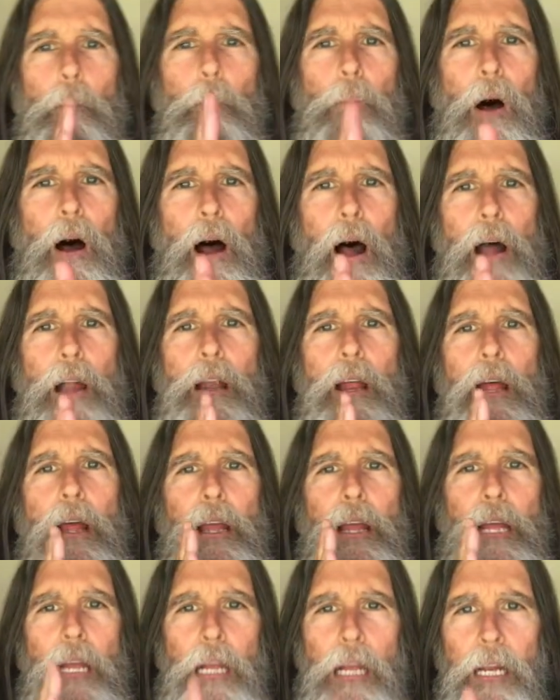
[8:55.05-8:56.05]
but
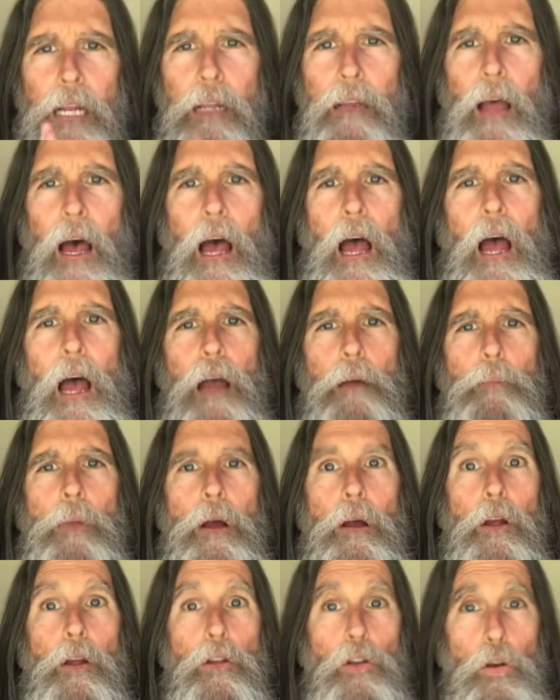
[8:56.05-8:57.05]
anytime
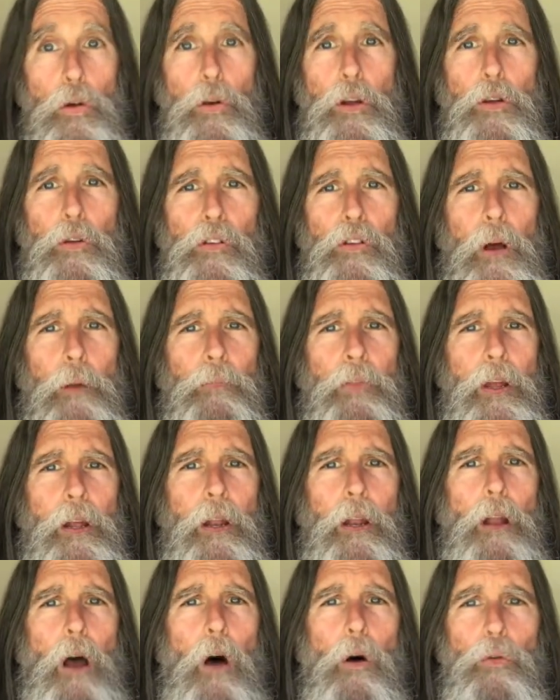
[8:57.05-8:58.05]
you do
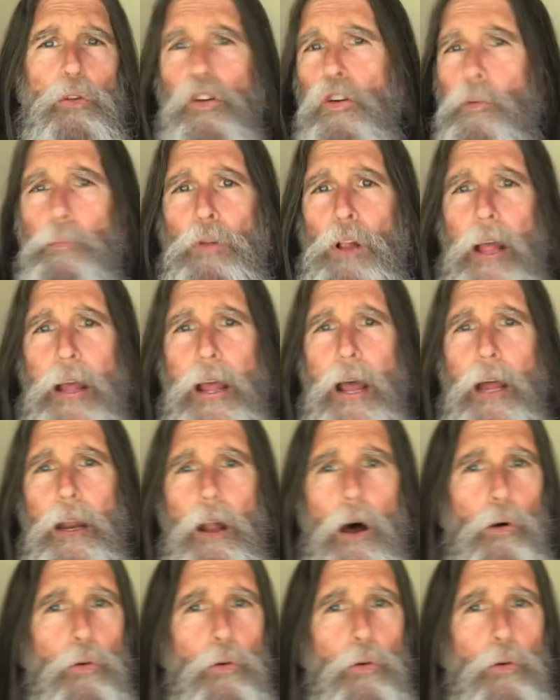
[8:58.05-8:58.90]
something on your plan,